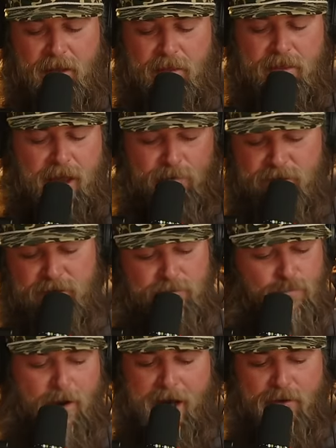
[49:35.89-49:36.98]
that was
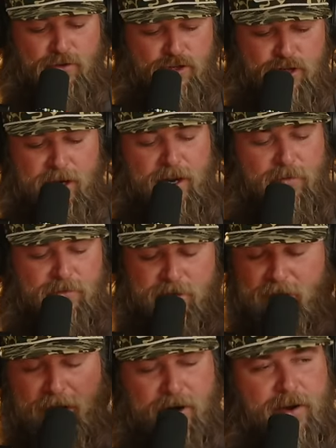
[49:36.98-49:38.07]
some wild shit. It was
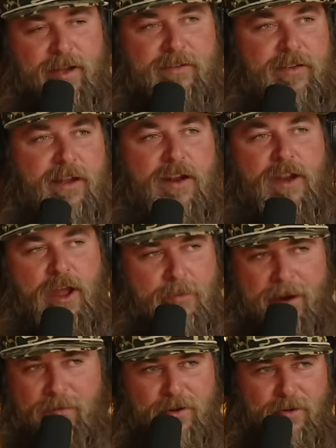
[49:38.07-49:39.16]
hilarious.
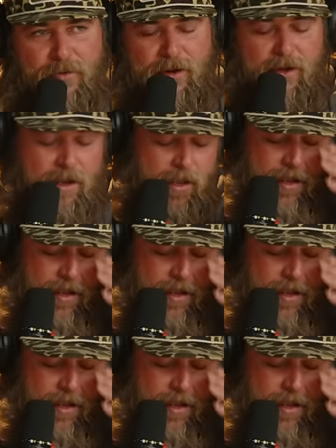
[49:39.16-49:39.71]
Nobody recorded.